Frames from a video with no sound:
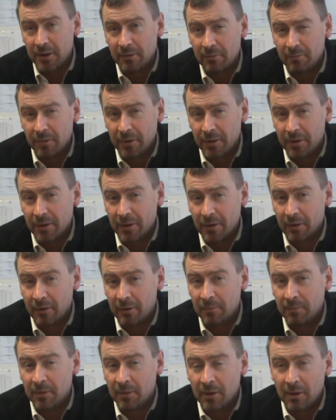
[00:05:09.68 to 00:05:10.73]
heat within the
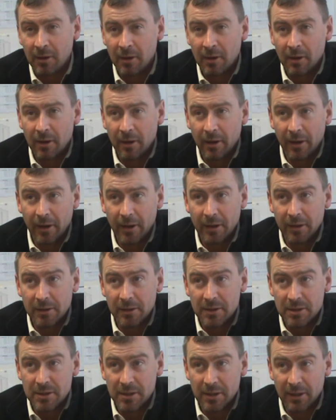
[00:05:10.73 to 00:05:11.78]
home
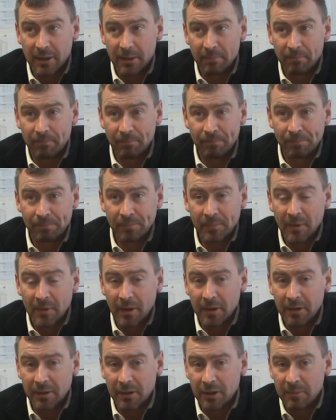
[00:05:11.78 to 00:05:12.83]

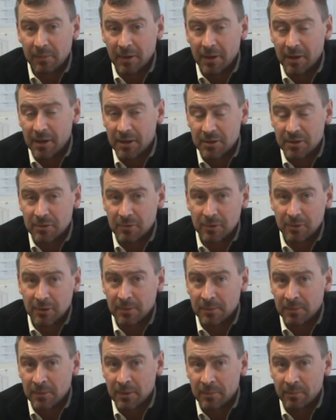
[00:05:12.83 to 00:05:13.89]
and keeping the house
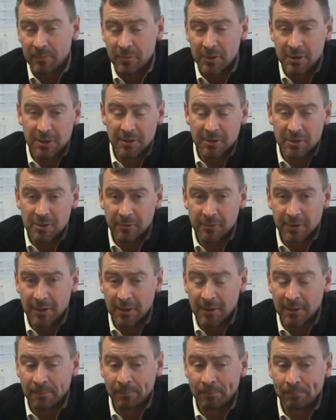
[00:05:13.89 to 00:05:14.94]
cooler, particularly during the
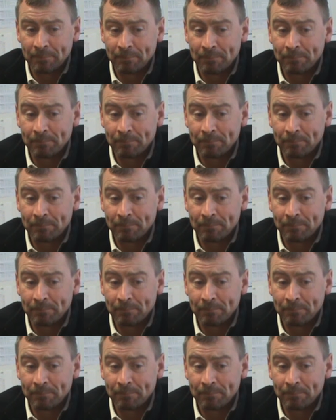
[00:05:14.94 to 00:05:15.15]
day.